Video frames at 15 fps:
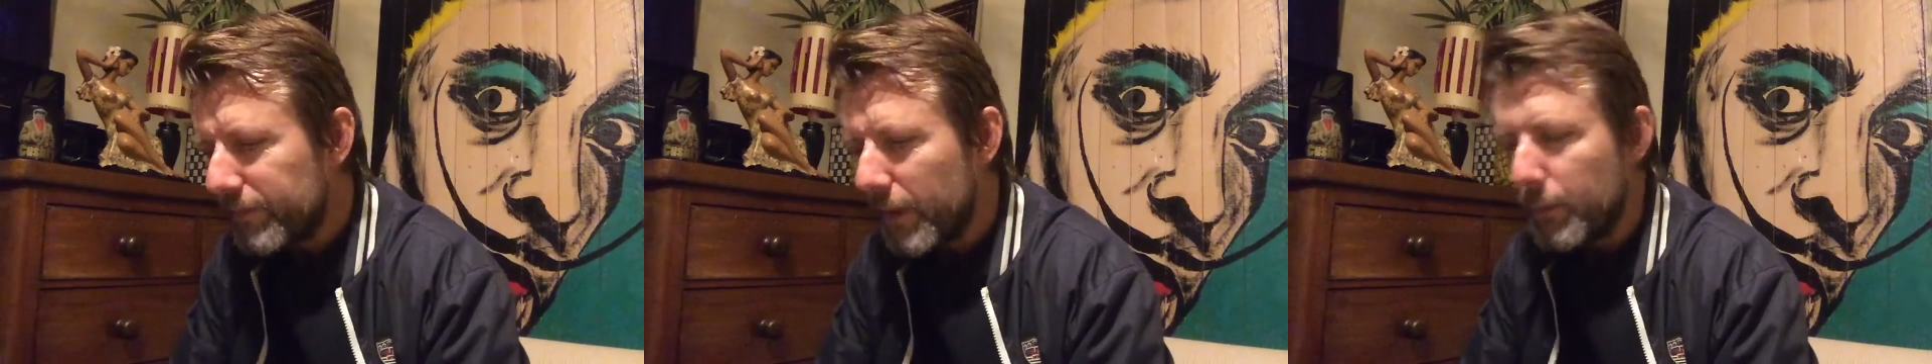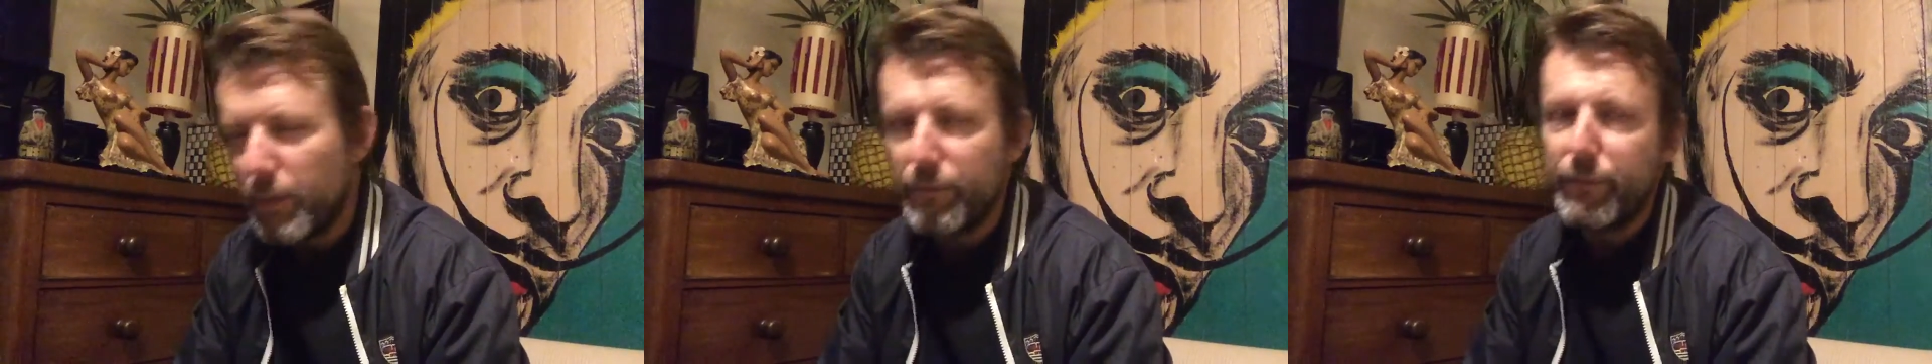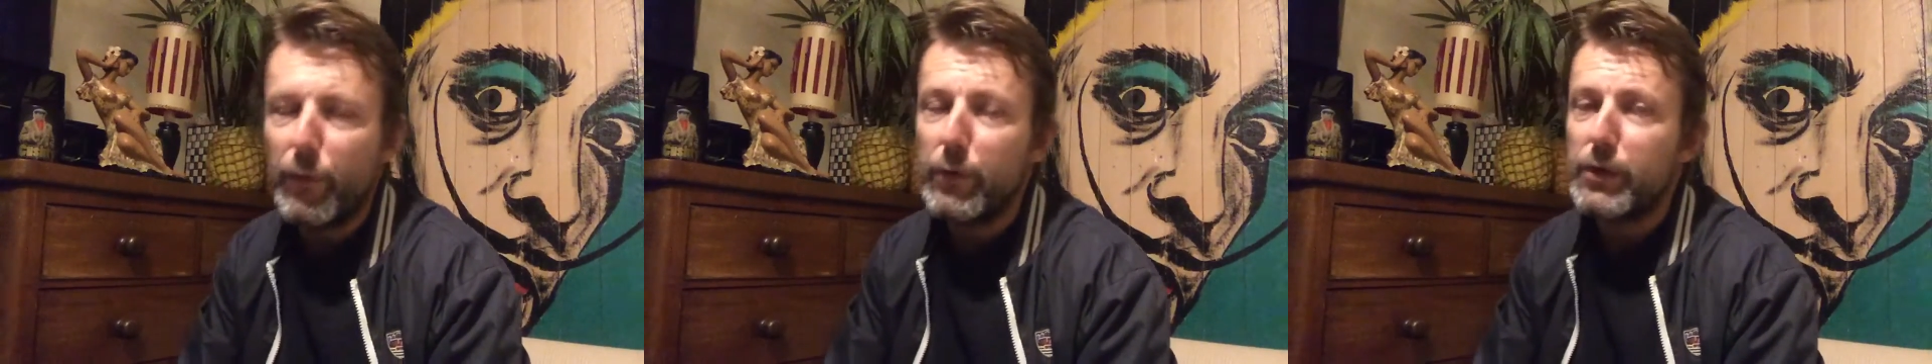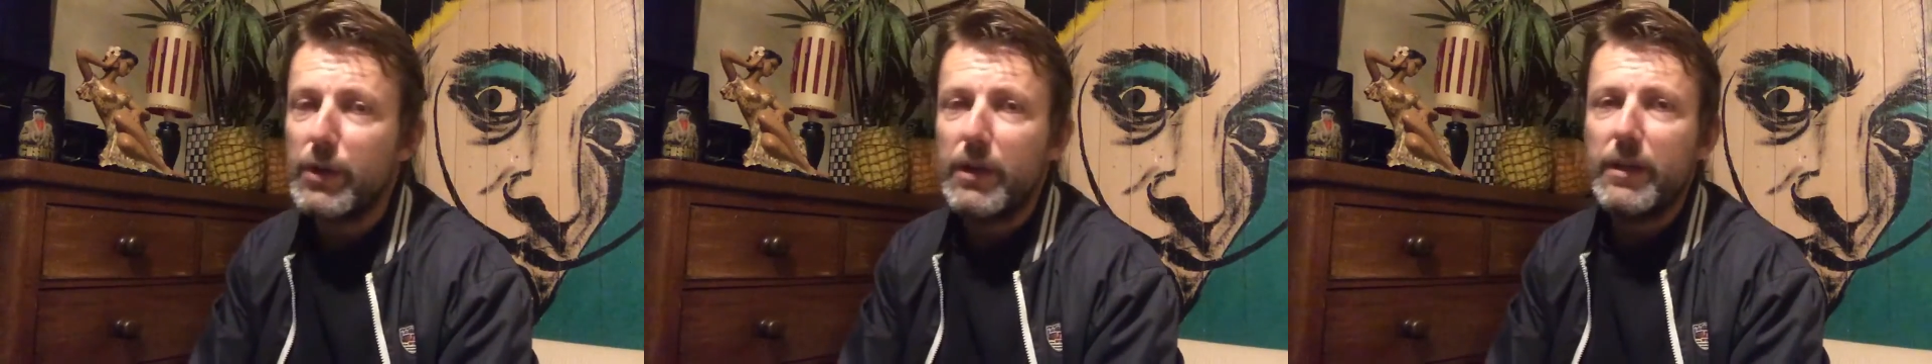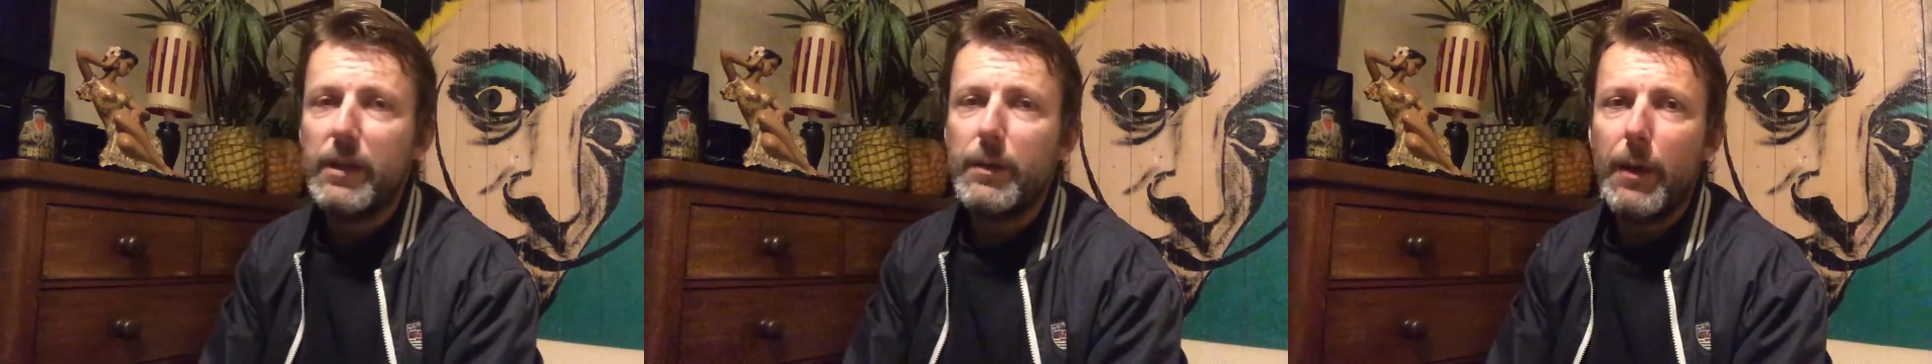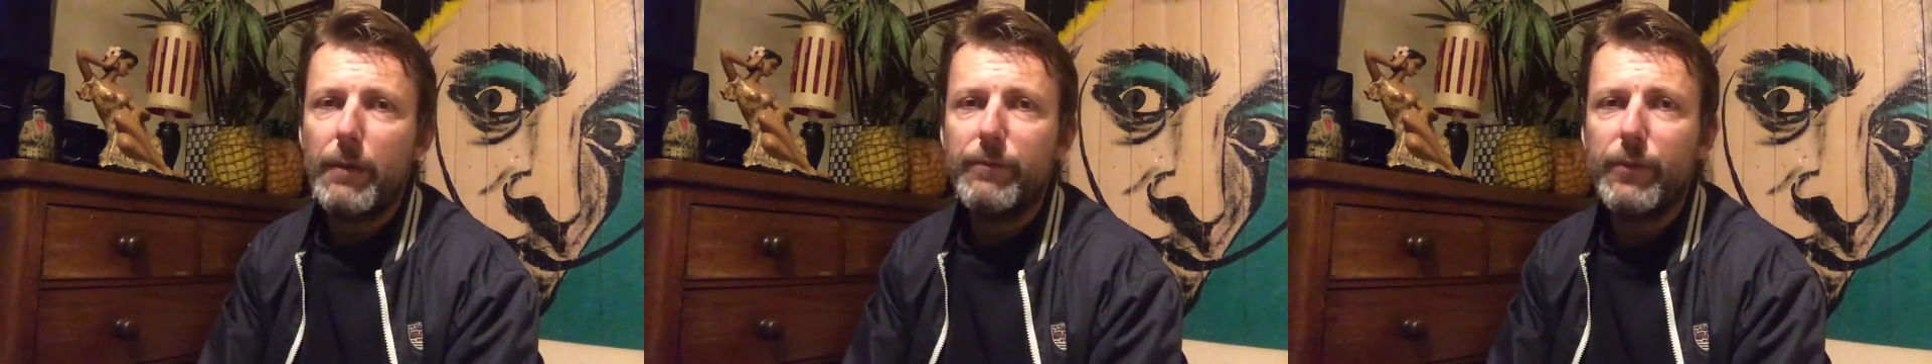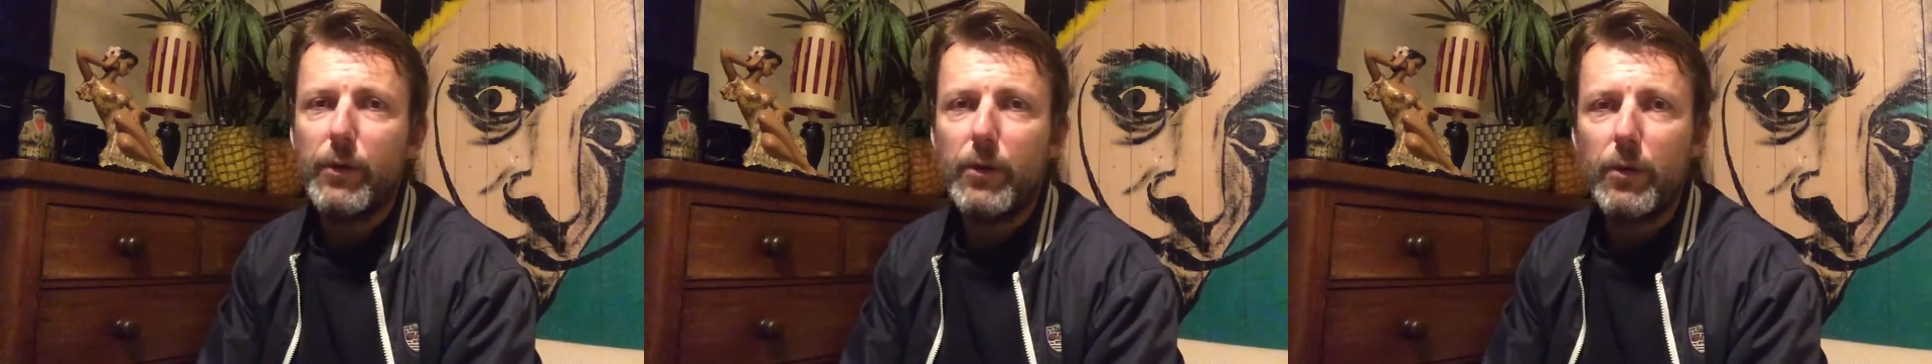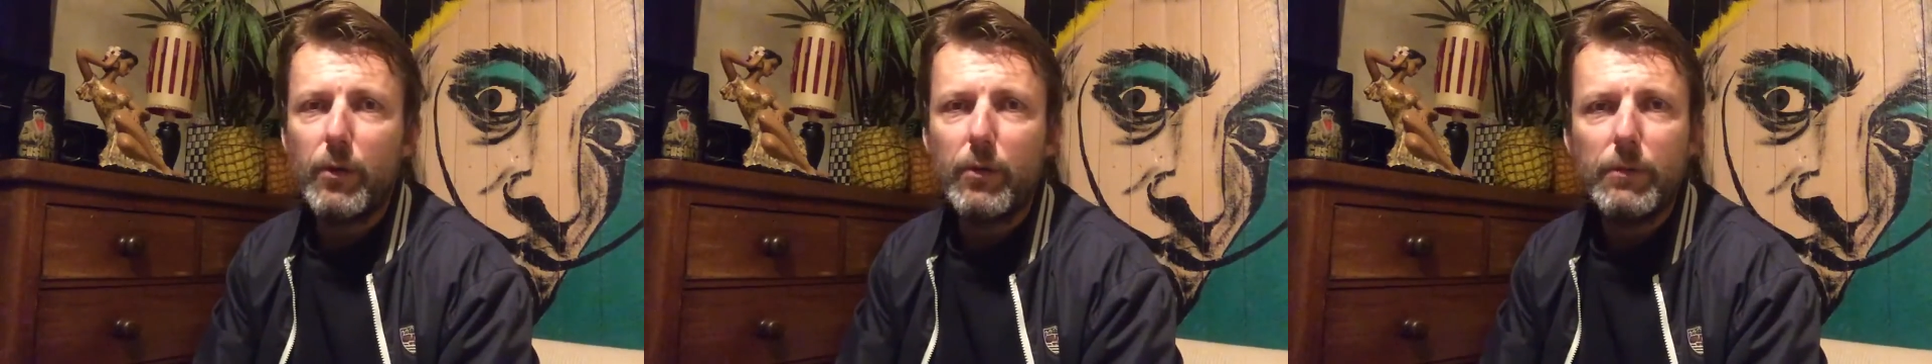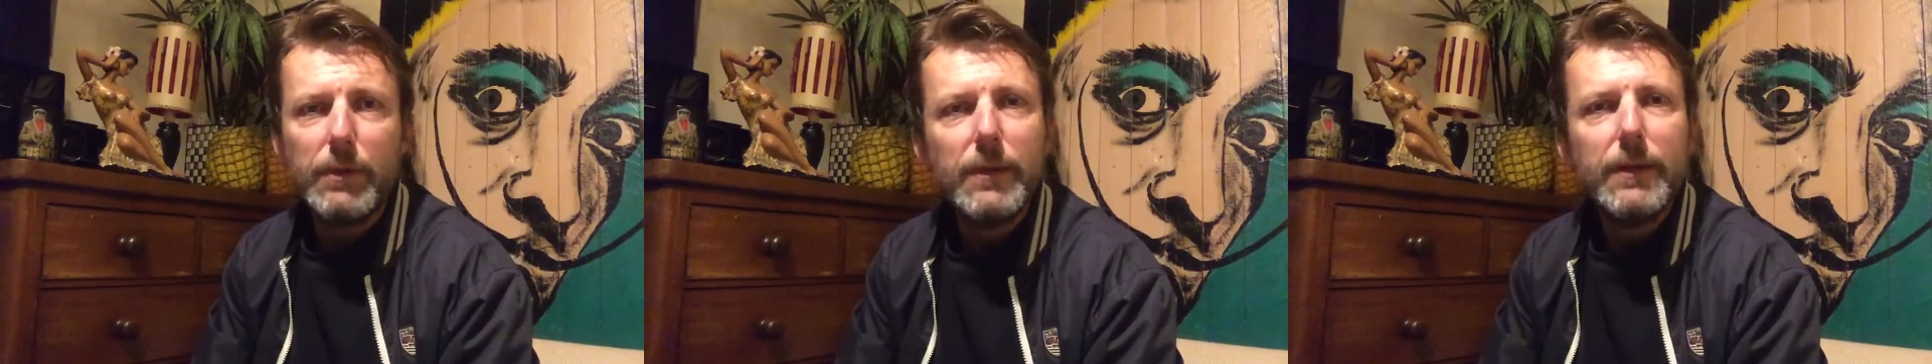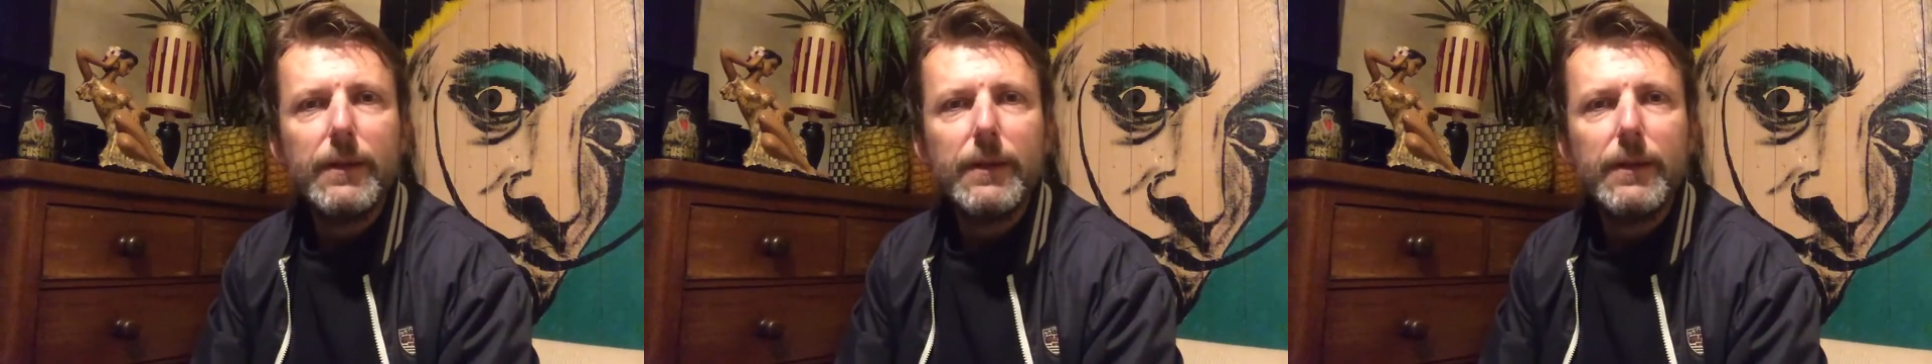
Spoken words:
But unfortunately, you own fuck all.